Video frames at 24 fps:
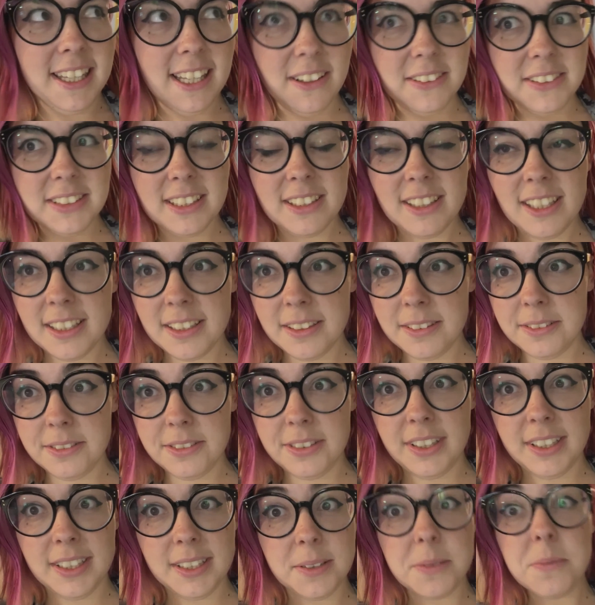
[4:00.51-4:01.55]
that was a lot of
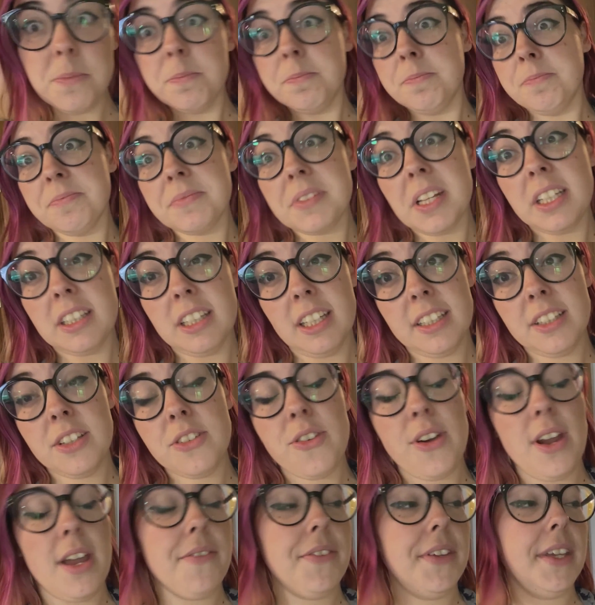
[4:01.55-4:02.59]

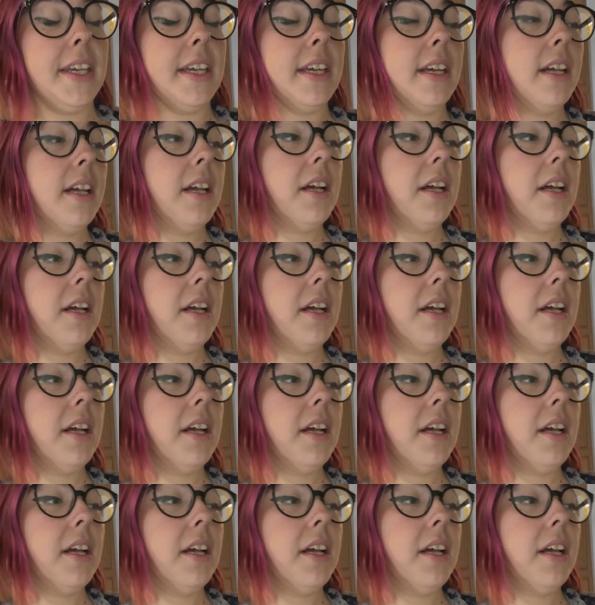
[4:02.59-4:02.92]
driving.